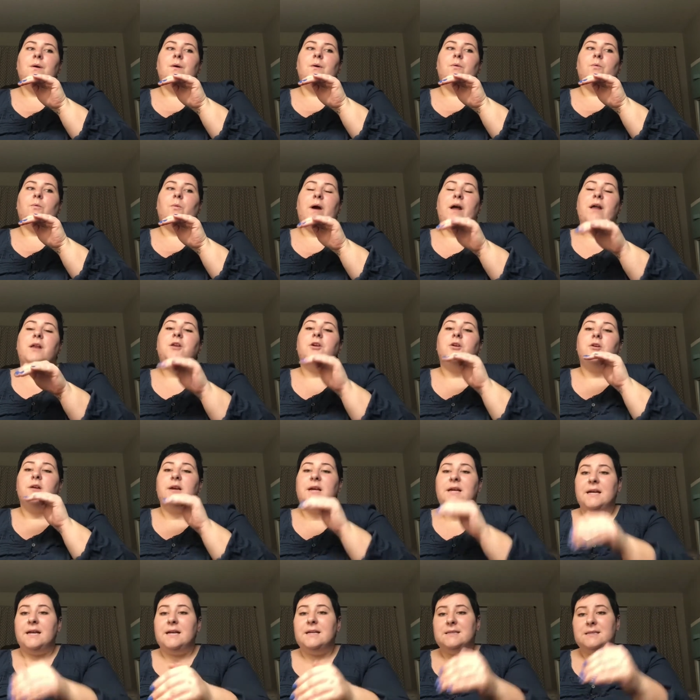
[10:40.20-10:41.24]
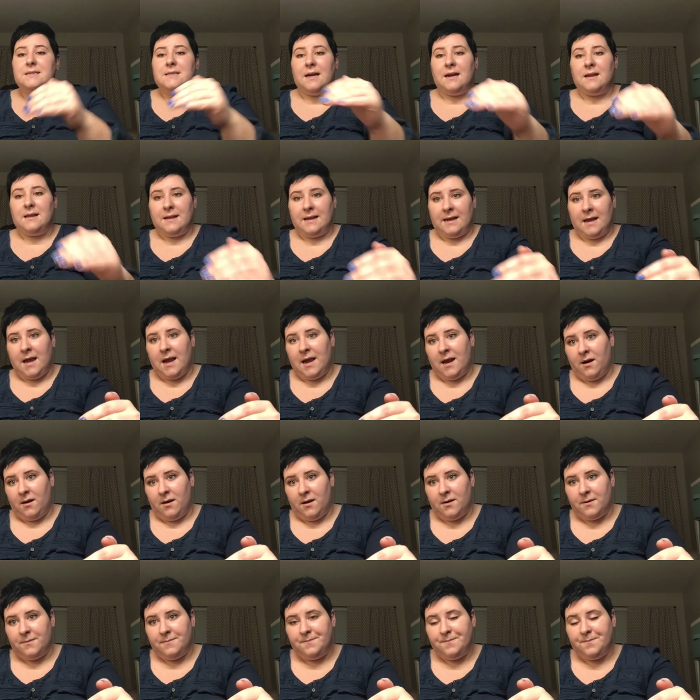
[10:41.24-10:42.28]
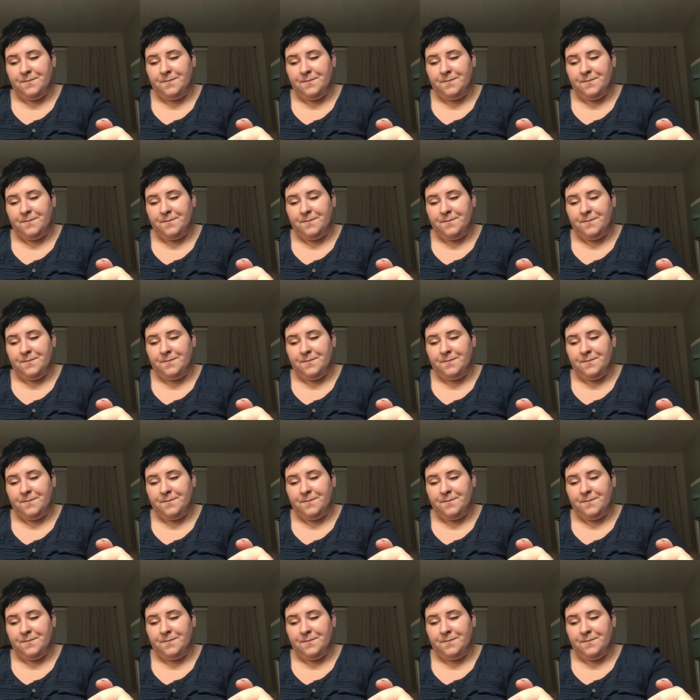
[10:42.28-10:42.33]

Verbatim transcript: when you're heat styling hair